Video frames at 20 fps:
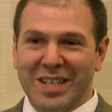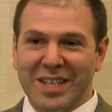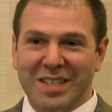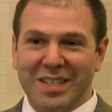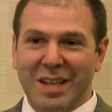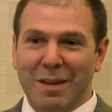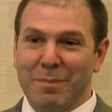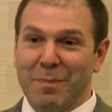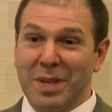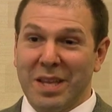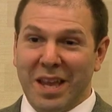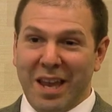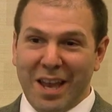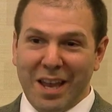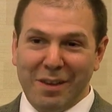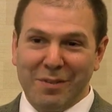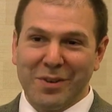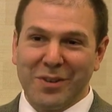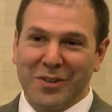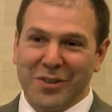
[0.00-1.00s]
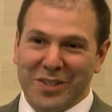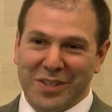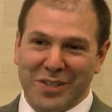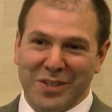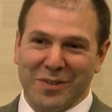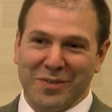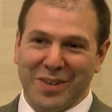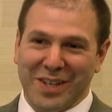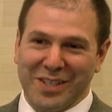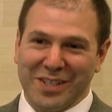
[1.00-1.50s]
is that behavioral
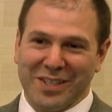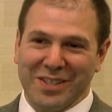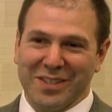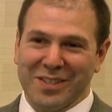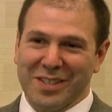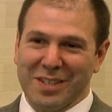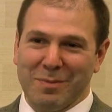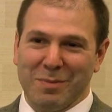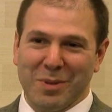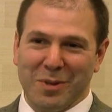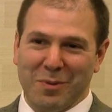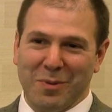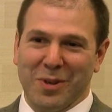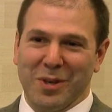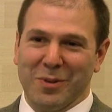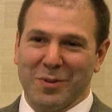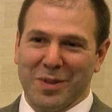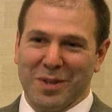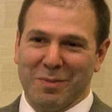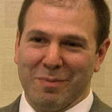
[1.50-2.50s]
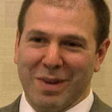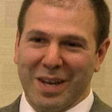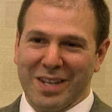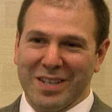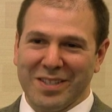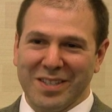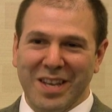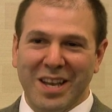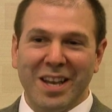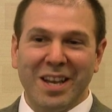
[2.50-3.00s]
interventions seem to work with
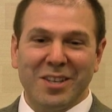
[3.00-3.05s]
mice.